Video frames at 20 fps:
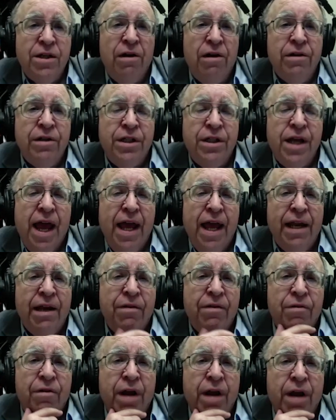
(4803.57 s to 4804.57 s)
understanding
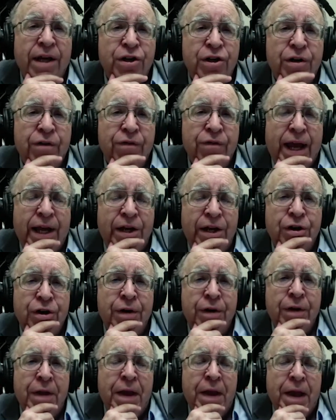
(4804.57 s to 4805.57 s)
of the relation of
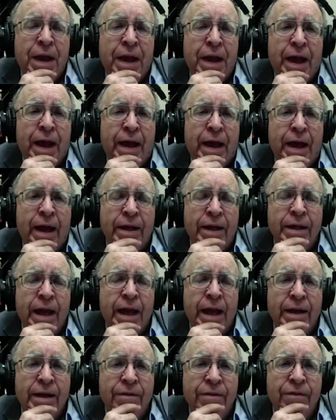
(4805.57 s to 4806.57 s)
nature and
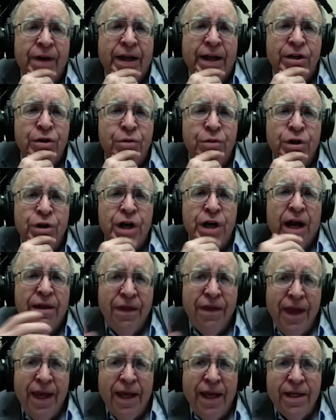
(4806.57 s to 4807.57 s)
convention, which I
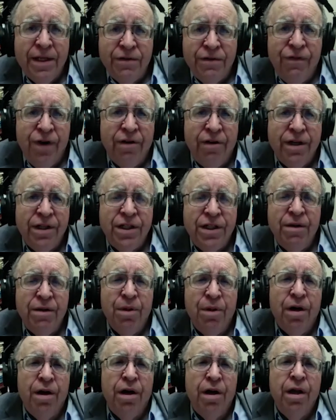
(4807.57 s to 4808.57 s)
think is very
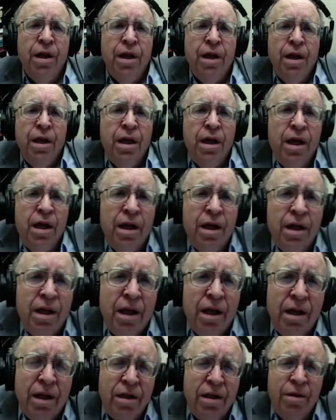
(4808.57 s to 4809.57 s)
similar
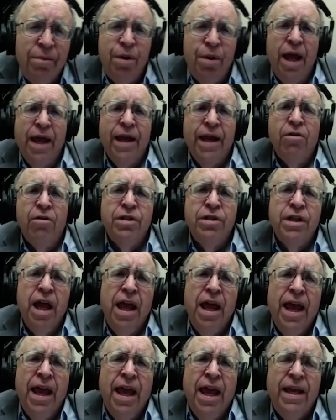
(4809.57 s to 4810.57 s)
to Plato's.
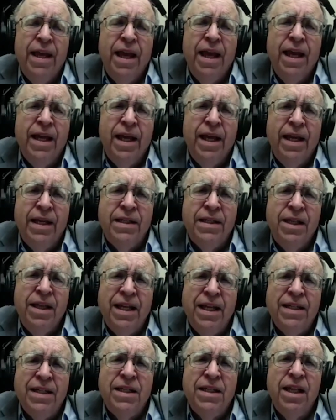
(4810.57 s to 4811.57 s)
It's
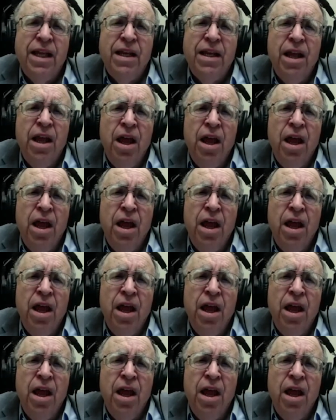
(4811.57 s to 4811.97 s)
this, that